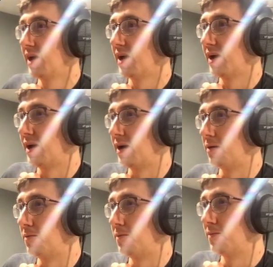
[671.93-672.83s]

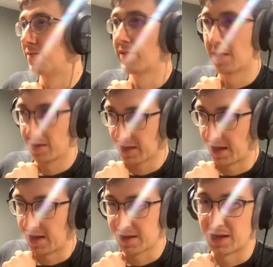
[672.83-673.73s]
Um,
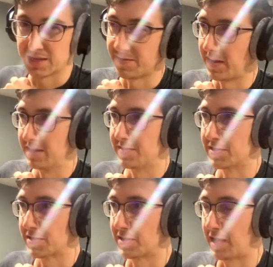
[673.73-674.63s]
Classified as
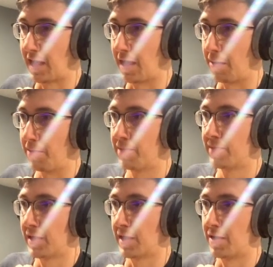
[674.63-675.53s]
physical game,
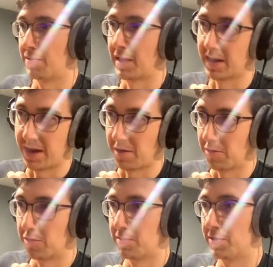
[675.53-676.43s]
make it
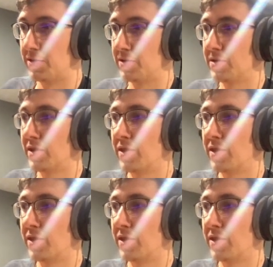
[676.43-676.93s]
downloadable.